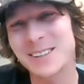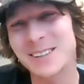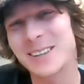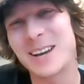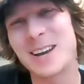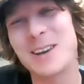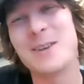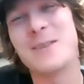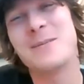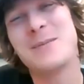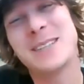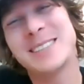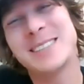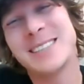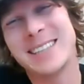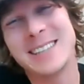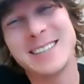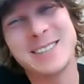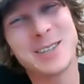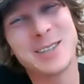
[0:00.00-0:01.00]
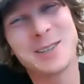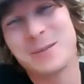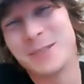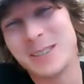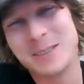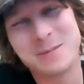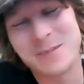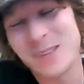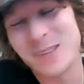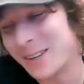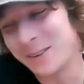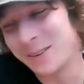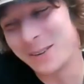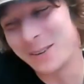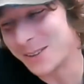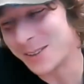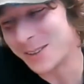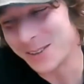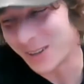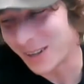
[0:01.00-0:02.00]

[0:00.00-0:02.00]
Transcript: Like I, I missed it this year, but I know they're just